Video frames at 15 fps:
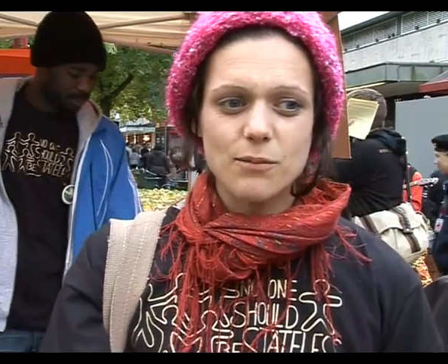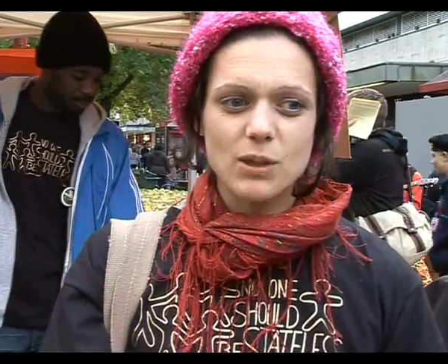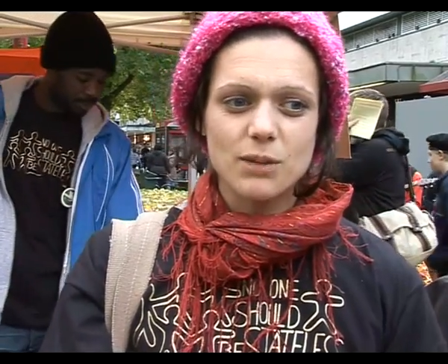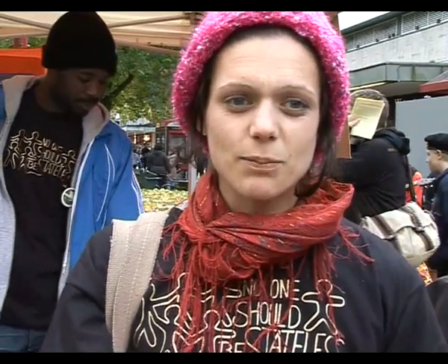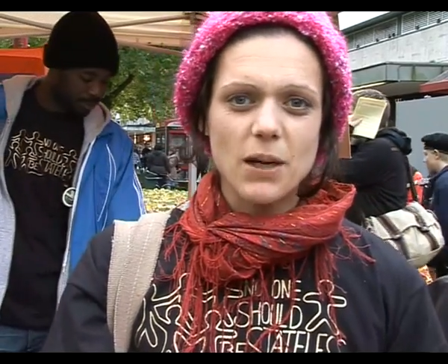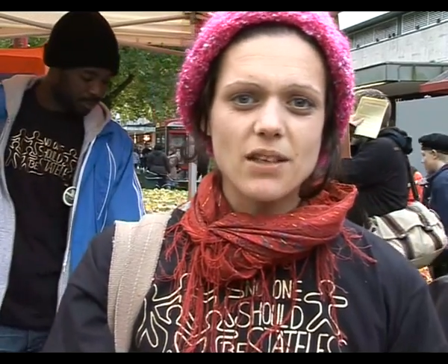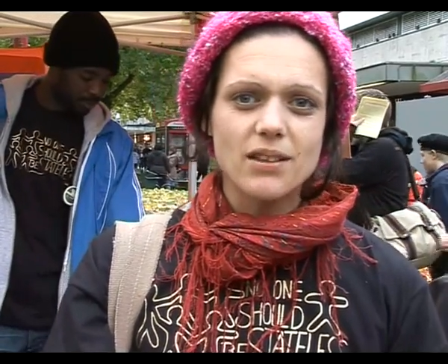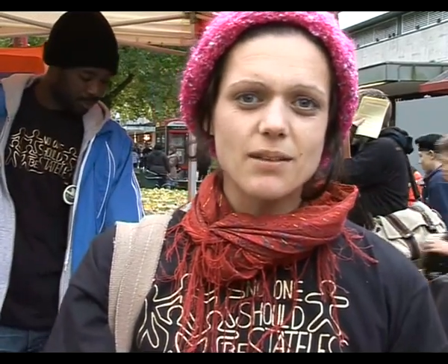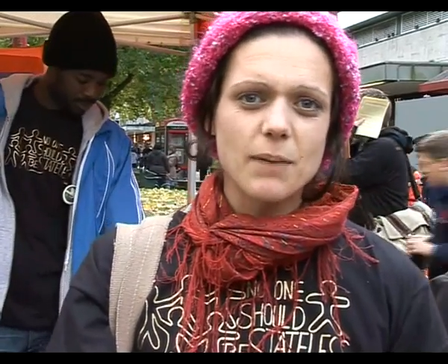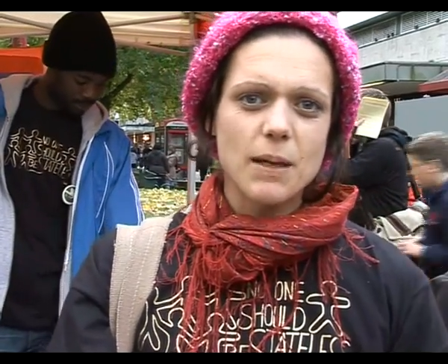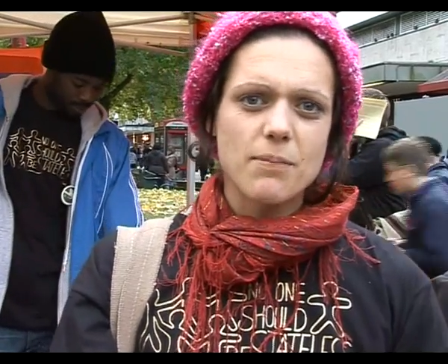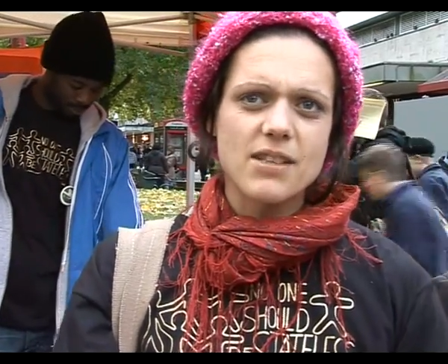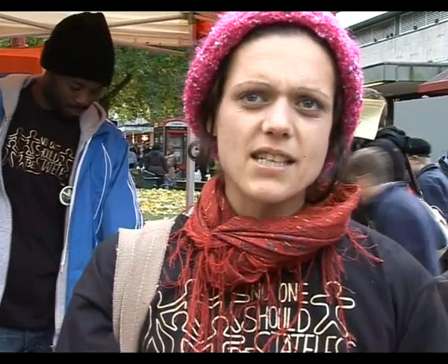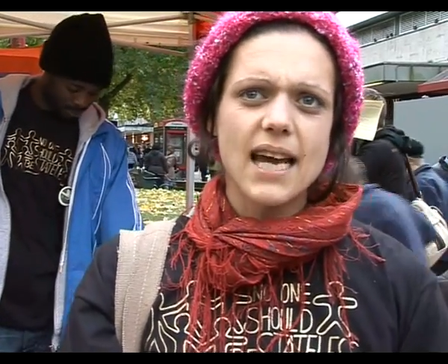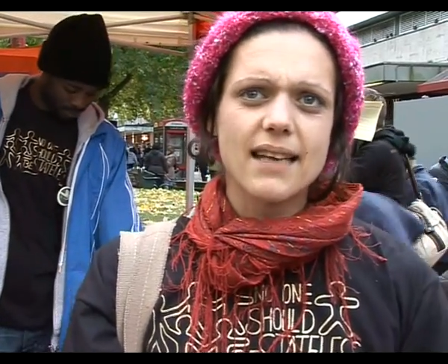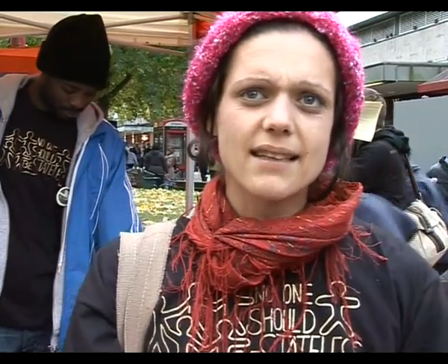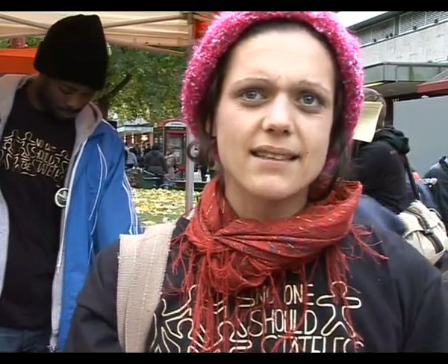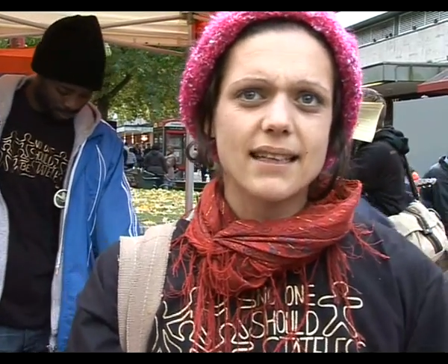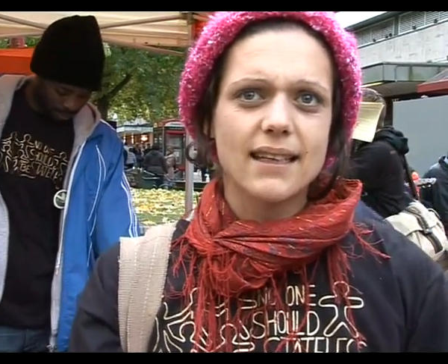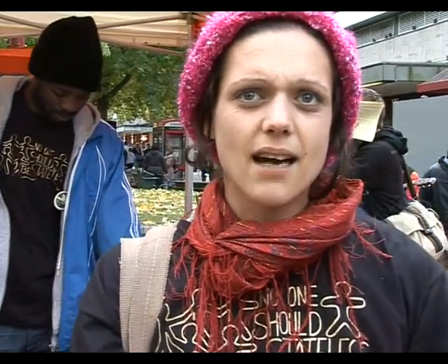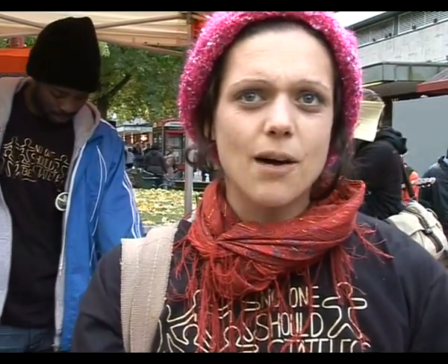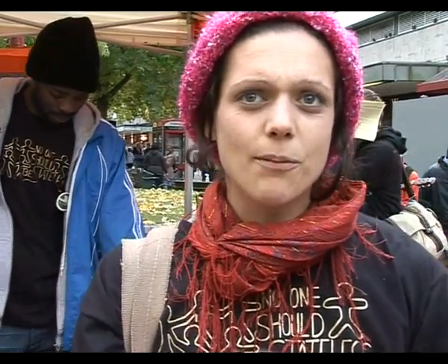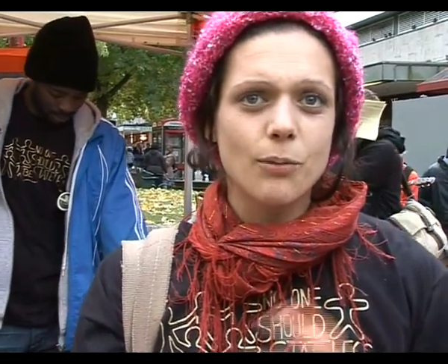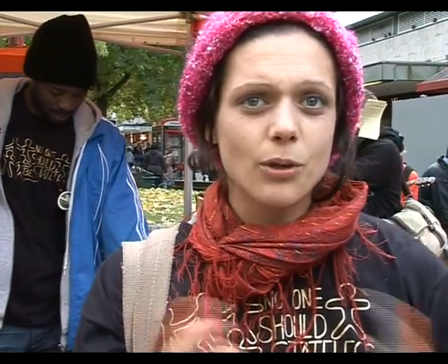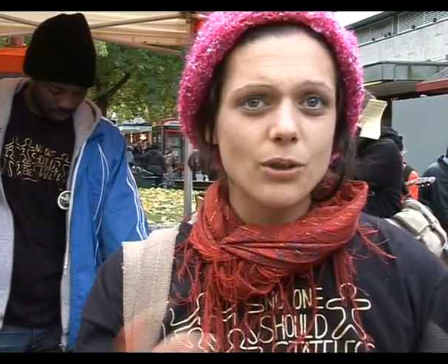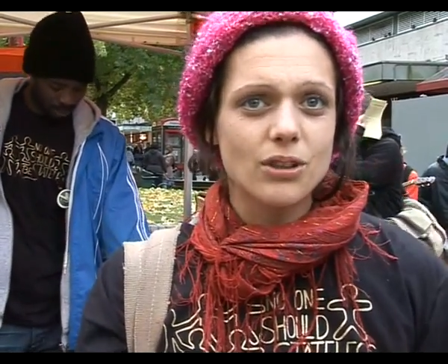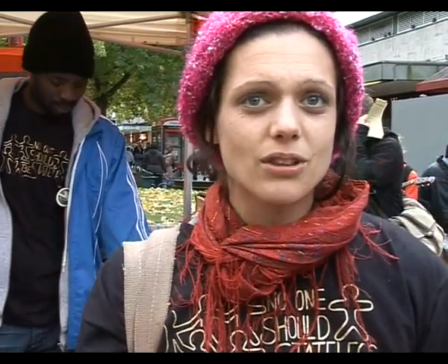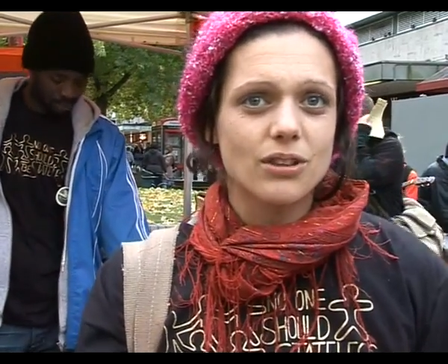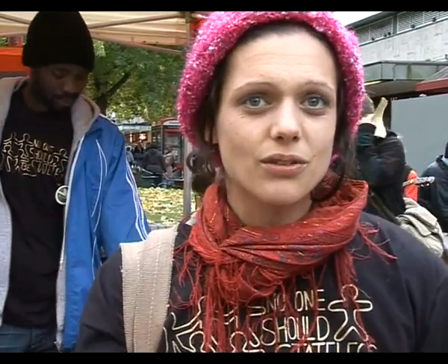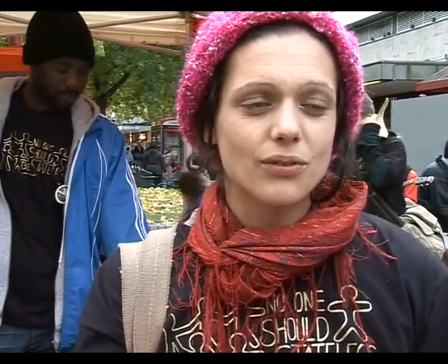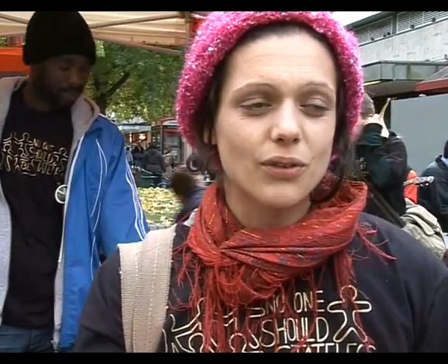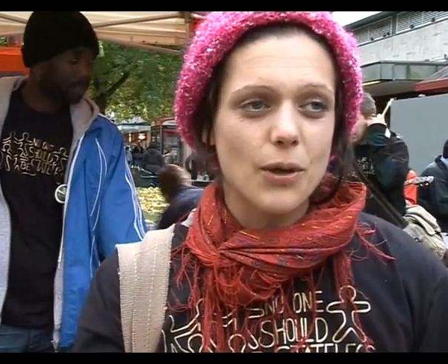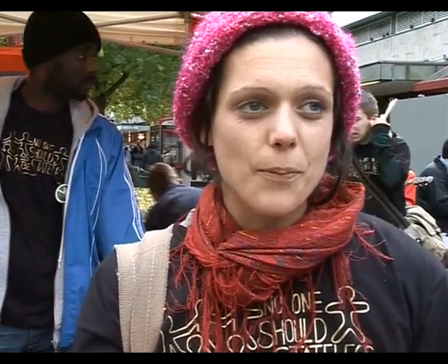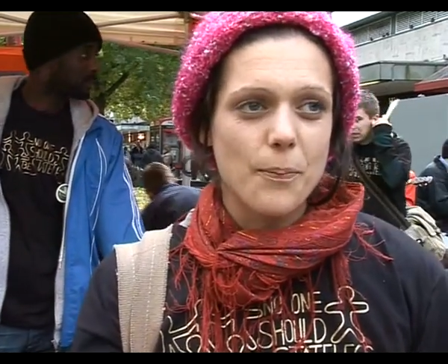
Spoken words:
and we're supposed to be protecting our borders